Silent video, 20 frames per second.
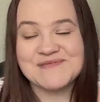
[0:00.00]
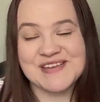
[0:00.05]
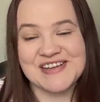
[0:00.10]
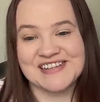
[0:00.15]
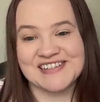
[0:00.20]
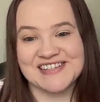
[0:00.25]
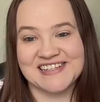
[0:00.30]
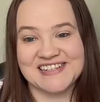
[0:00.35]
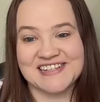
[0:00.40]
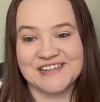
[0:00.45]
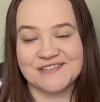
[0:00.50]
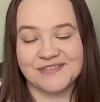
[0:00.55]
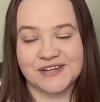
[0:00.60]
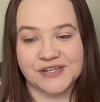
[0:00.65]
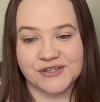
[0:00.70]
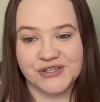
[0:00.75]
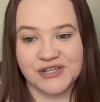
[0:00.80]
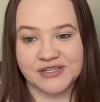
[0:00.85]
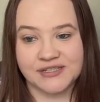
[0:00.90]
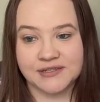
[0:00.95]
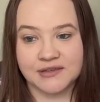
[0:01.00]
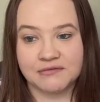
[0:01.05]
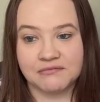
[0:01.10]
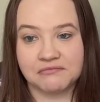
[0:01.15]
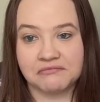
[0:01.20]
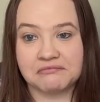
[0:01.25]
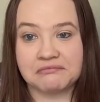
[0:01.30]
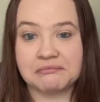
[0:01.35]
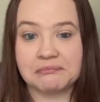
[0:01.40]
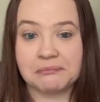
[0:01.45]
because I did finish it,
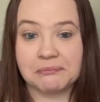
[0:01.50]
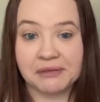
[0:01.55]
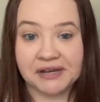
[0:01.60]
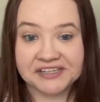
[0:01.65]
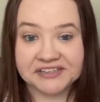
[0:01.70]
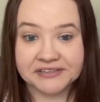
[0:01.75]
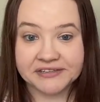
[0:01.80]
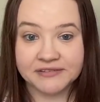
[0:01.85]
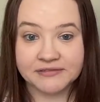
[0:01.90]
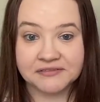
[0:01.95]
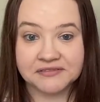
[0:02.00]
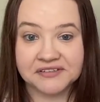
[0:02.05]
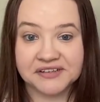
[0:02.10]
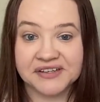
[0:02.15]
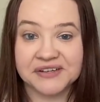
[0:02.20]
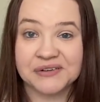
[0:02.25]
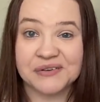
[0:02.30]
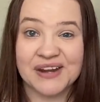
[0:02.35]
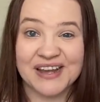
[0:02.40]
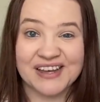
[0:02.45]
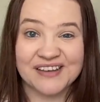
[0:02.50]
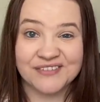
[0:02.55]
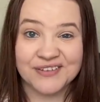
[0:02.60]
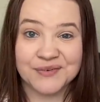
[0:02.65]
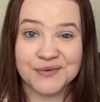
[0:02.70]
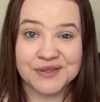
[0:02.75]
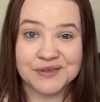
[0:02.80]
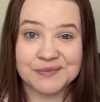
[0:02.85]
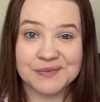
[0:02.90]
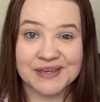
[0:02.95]
but I don't have it
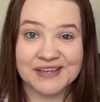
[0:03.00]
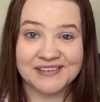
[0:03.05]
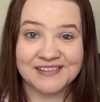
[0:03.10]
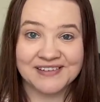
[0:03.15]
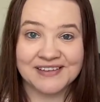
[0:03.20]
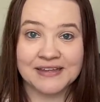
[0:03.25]
with me.